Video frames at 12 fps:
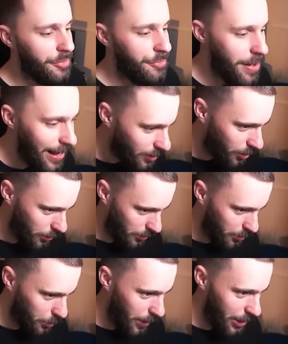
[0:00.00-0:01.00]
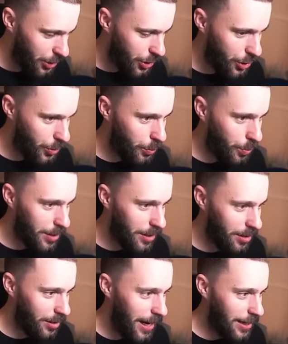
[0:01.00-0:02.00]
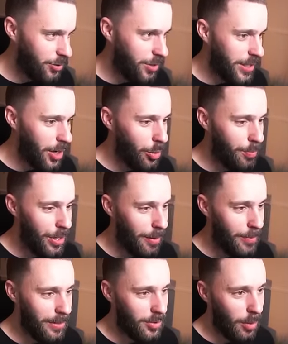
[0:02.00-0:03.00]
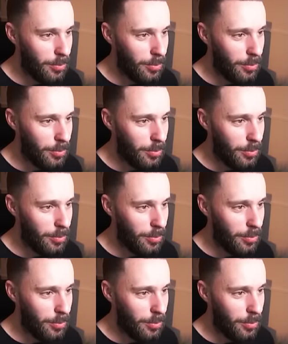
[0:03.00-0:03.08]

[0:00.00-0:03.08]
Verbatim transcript: the vessel, which will actually open up this